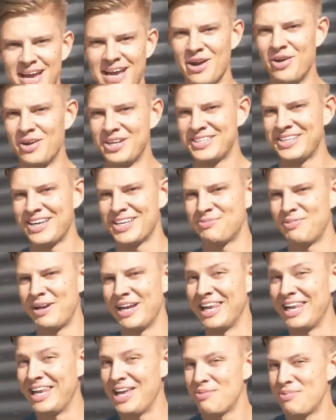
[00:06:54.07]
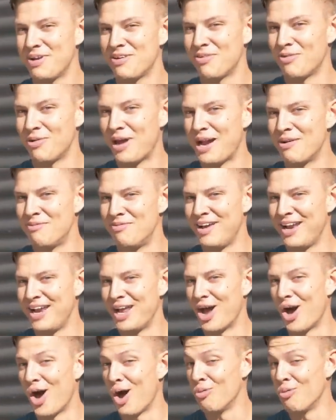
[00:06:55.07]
I know this has been a little bit of a random video.